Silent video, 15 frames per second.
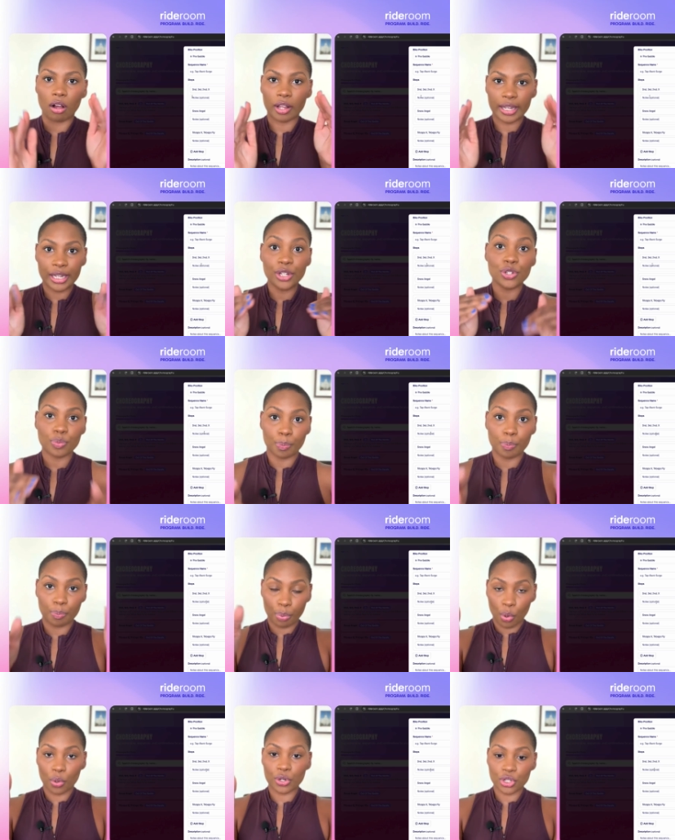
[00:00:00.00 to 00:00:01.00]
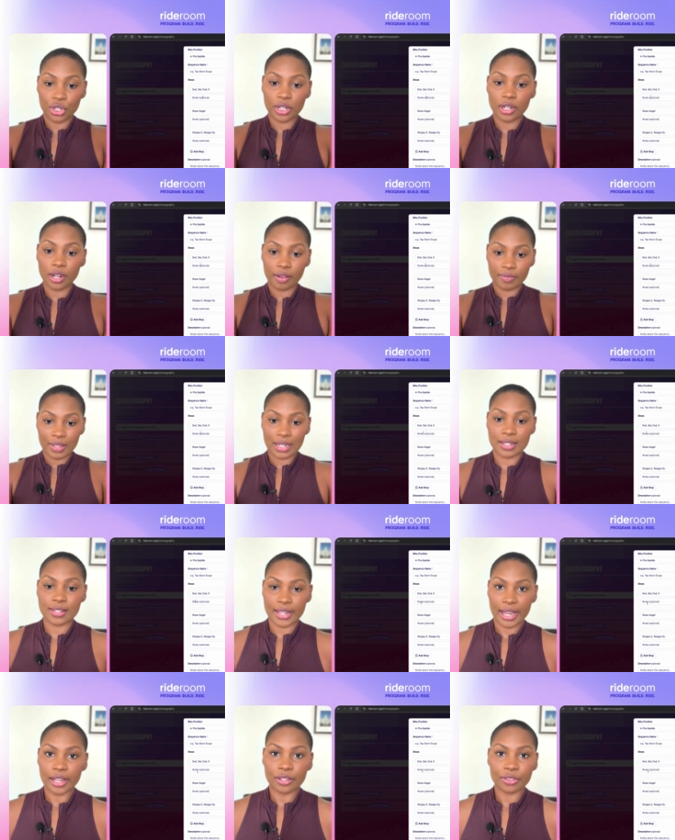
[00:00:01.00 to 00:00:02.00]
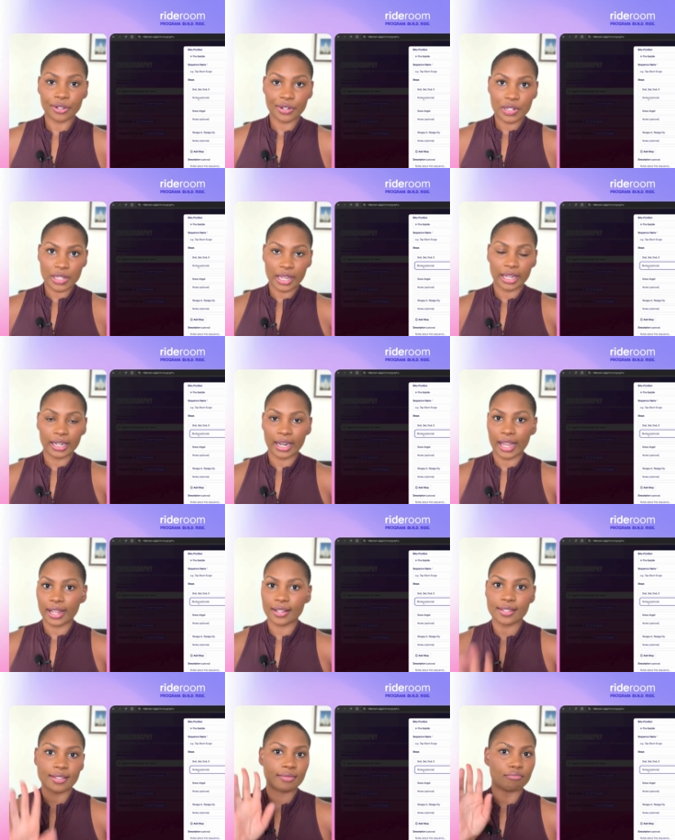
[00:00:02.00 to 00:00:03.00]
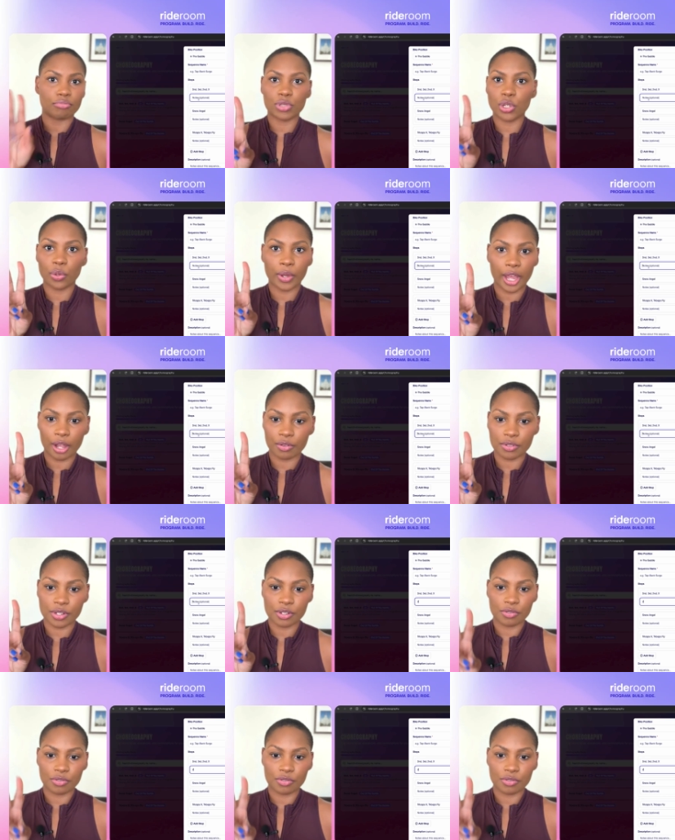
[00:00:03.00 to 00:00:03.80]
each portion of that second, third, second X 2 counts.